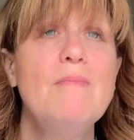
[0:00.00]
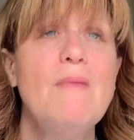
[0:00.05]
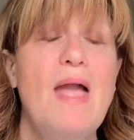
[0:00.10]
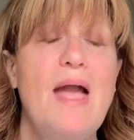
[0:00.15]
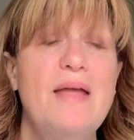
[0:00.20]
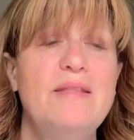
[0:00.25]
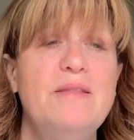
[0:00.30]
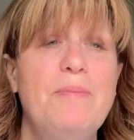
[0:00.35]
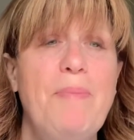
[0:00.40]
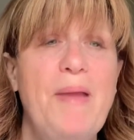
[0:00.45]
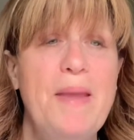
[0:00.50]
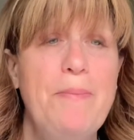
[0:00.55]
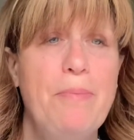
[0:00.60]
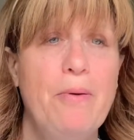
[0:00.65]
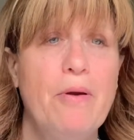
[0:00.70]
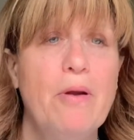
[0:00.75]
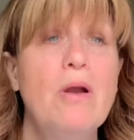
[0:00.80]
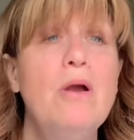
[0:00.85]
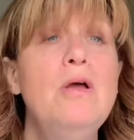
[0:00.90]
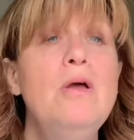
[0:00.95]
And the
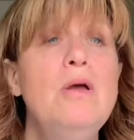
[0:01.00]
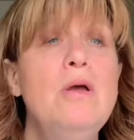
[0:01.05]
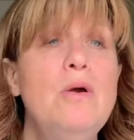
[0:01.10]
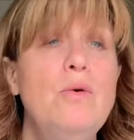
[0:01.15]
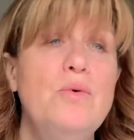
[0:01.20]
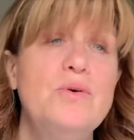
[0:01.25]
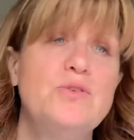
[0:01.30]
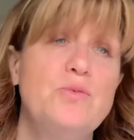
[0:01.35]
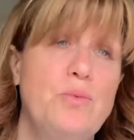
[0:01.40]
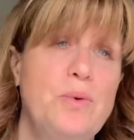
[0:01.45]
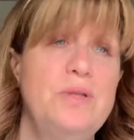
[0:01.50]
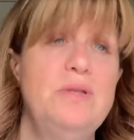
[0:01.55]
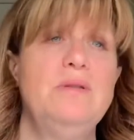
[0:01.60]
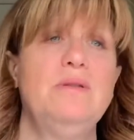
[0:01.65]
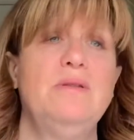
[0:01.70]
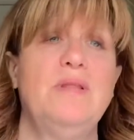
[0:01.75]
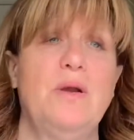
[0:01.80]
paper was written, there